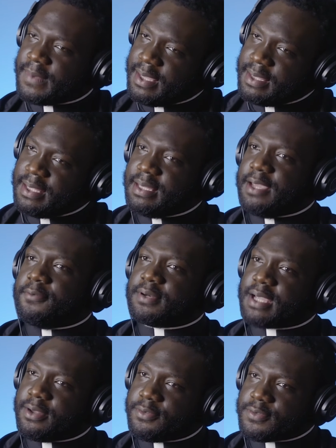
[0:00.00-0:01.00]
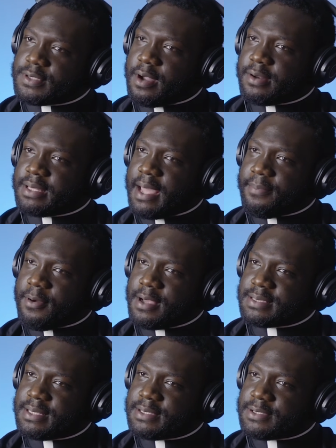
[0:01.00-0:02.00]
And then they would kind of start that
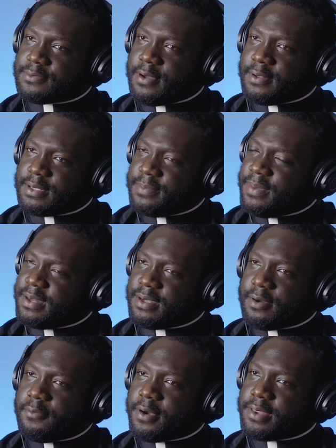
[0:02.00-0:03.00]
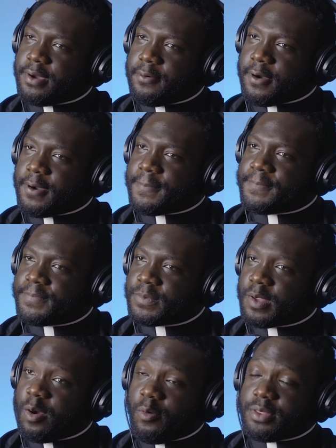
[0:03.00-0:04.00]
process as well, depending on where they were
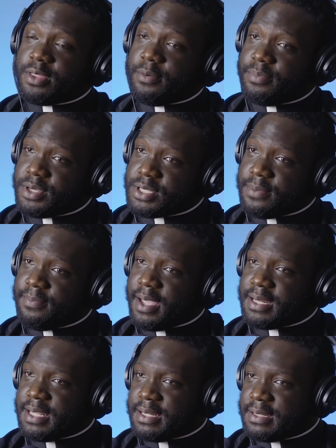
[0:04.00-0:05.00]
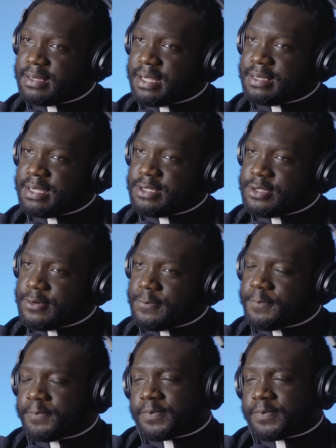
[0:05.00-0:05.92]
or what their bishop mandated that they do.